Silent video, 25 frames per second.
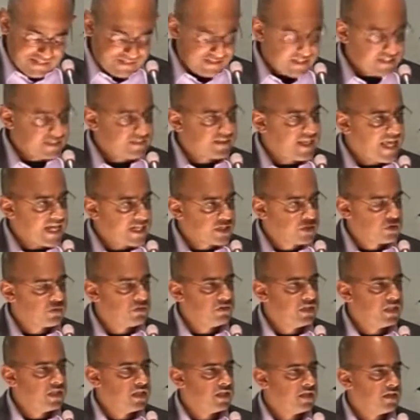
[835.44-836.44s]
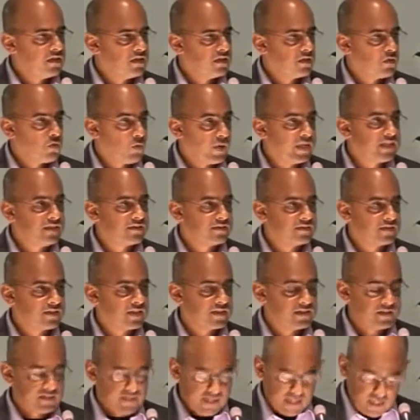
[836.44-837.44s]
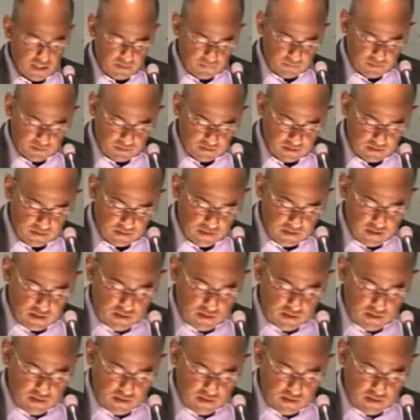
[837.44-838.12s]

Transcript: that is actually quite sustainable